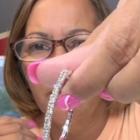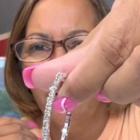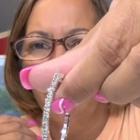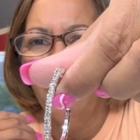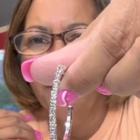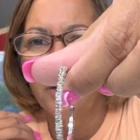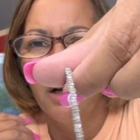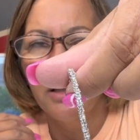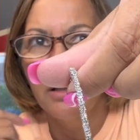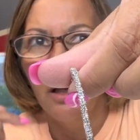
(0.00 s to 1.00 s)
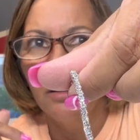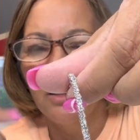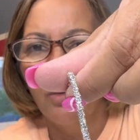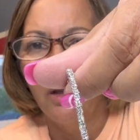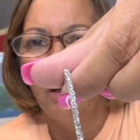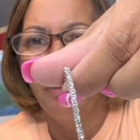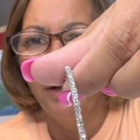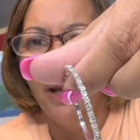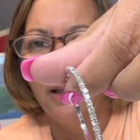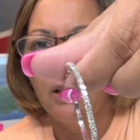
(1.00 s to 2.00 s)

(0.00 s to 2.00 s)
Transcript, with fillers: are being baptized, not this weekend, but next.